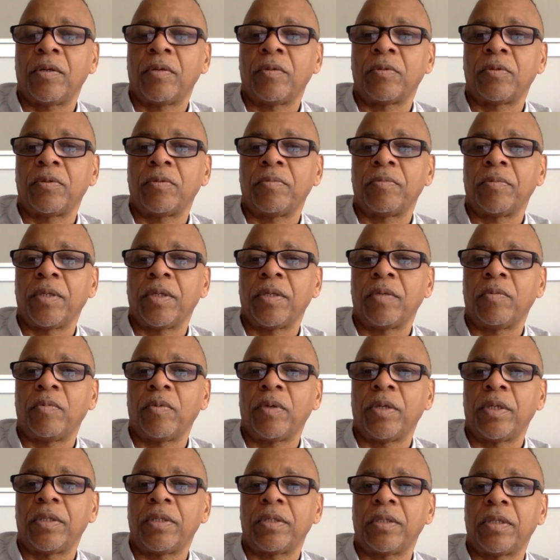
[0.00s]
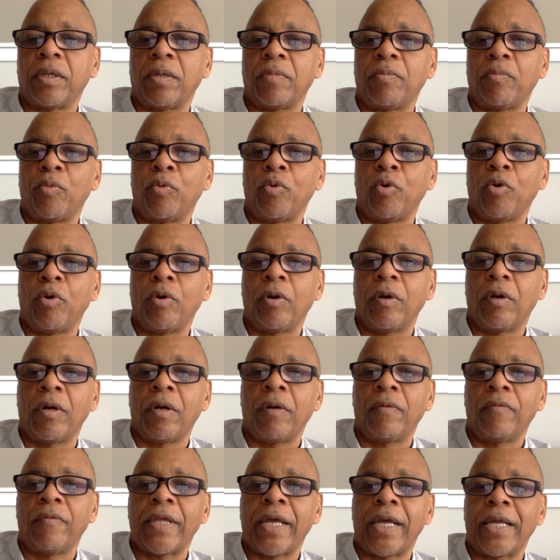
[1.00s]
to me, what more of
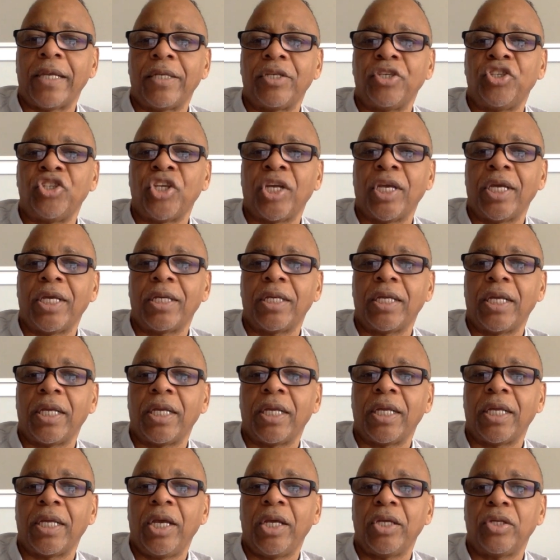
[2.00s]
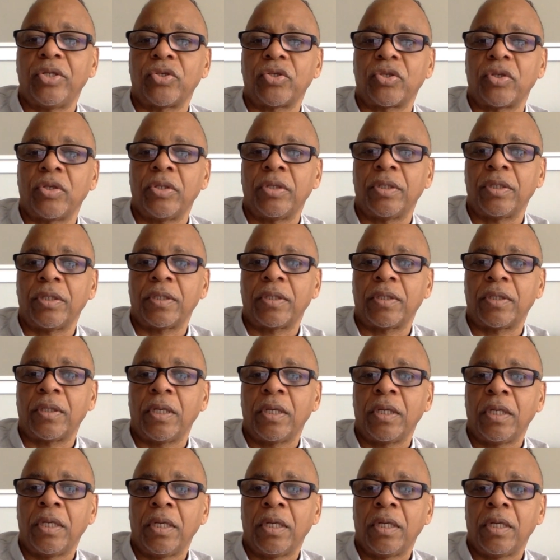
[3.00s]
that jet age look
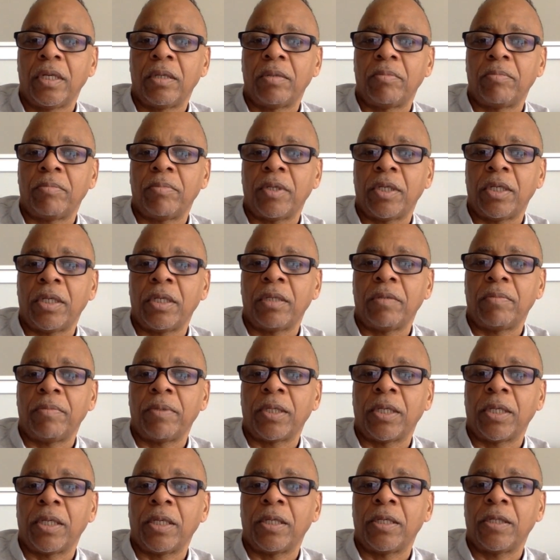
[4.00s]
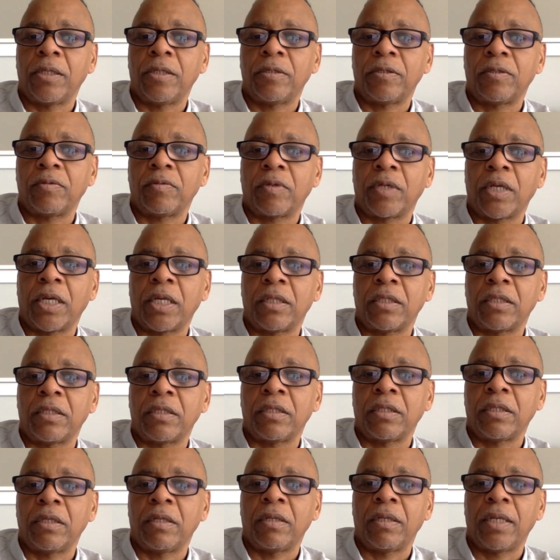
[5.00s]
in the beginnings. We got the
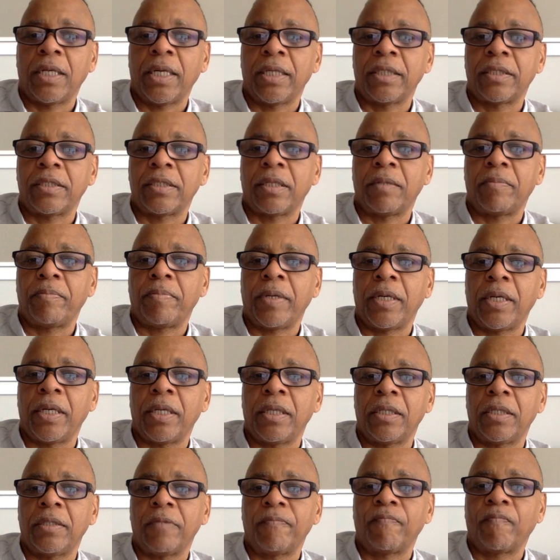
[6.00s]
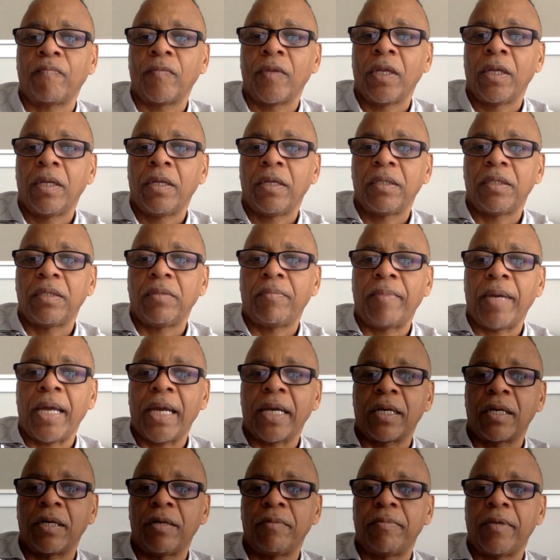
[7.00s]
tail lights I painted, the
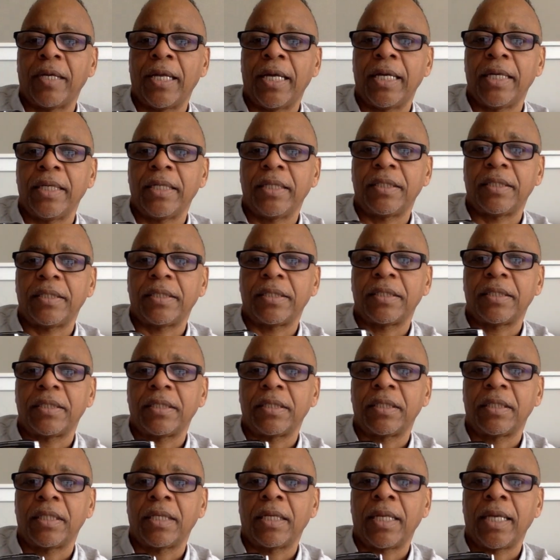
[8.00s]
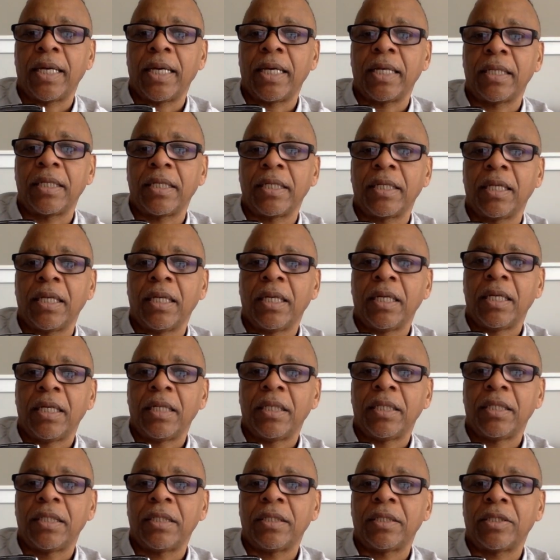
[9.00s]
backup lights, the lighting.
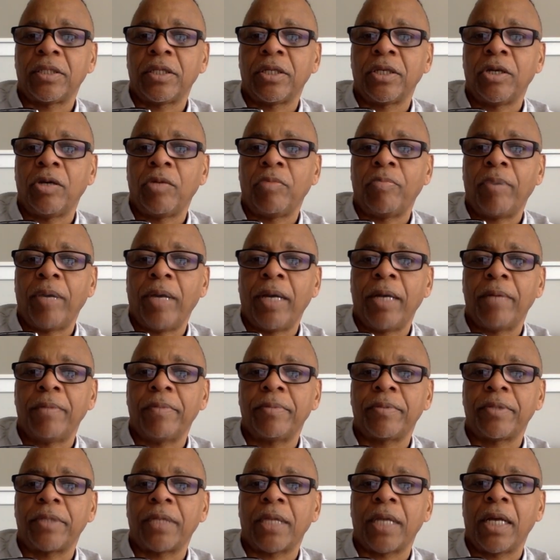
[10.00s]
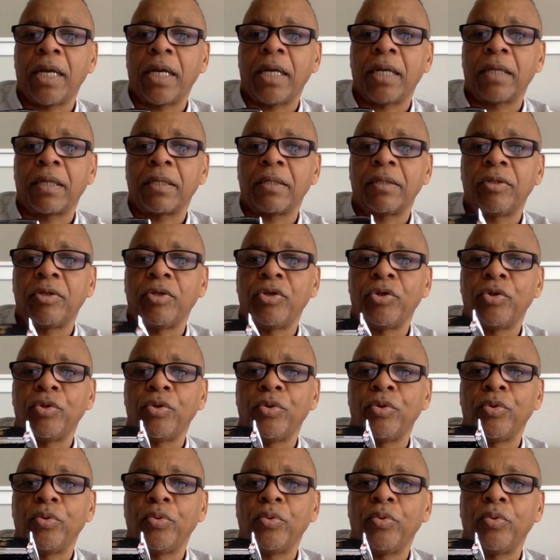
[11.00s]
These tailpipes I could
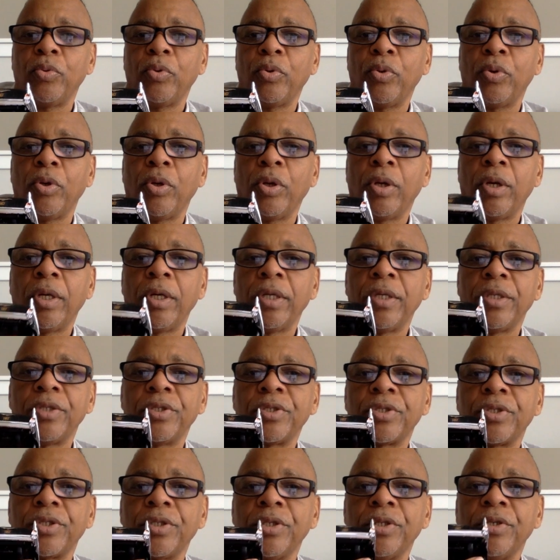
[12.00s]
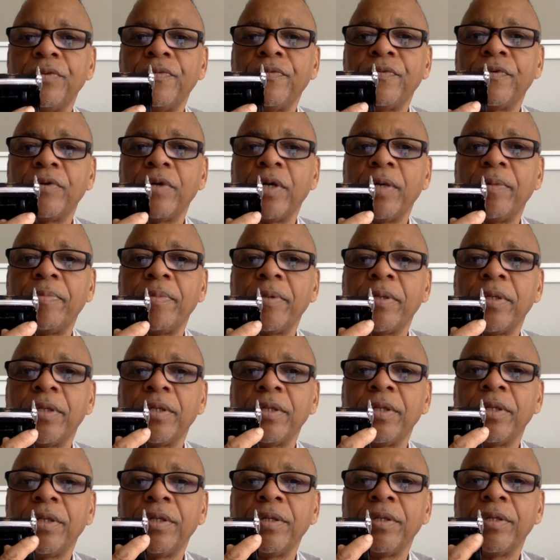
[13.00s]
do silver up under
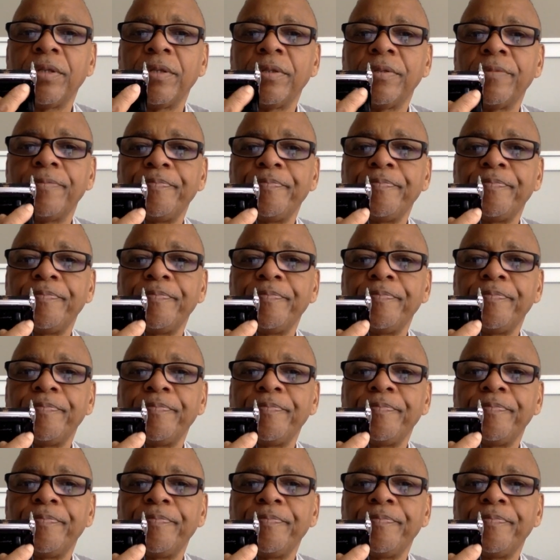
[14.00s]
here.